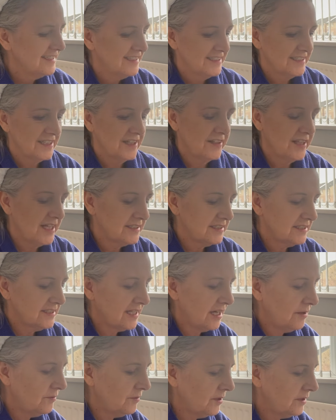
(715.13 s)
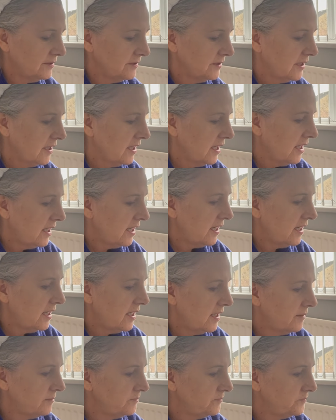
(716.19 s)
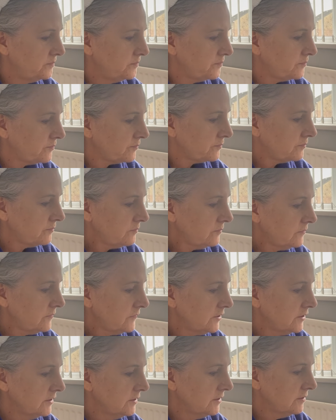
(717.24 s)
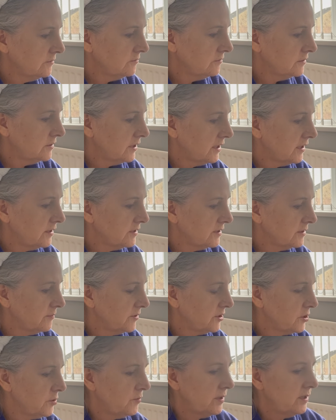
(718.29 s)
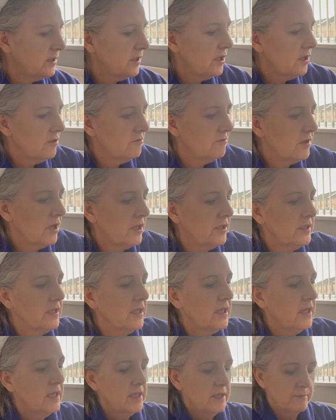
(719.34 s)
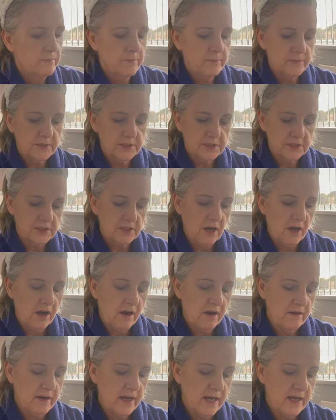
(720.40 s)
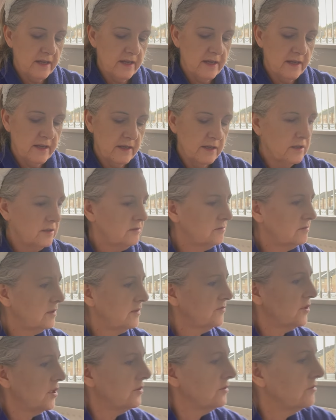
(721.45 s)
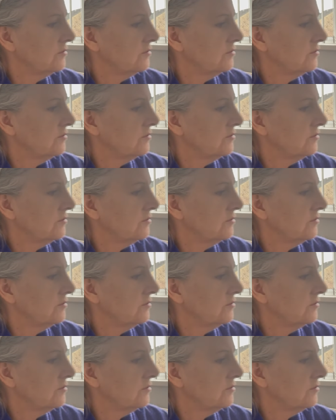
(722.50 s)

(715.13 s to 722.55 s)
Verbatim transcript: so that's that one. Um, what else am I doing? Right, mascara. Oh, I've got the